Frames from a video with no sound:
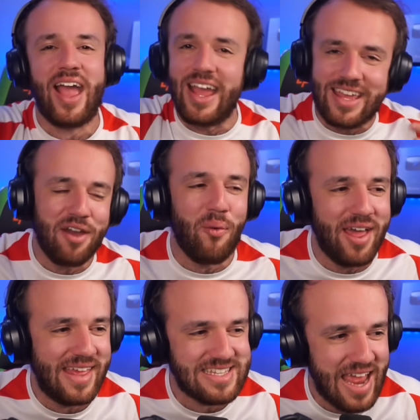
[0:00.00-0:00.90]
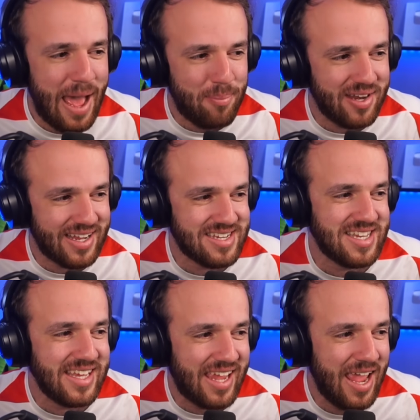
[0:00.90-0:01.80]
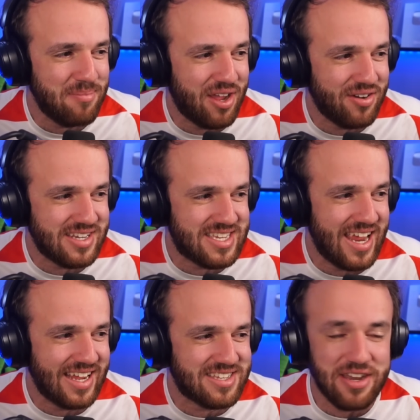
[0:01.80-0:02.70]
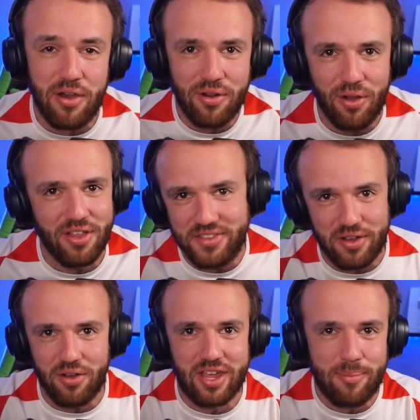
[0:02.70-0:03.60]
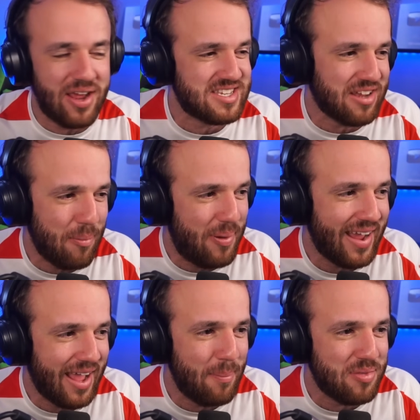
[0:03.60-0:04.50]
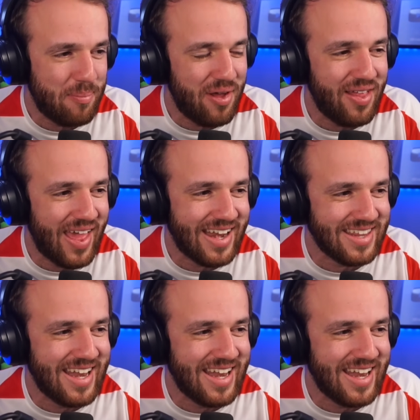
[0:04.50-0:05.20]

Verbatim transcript: I get why that's happening because in the game code, it's saying it's an own goal and the goalkeeper has to go pick up the ball out of the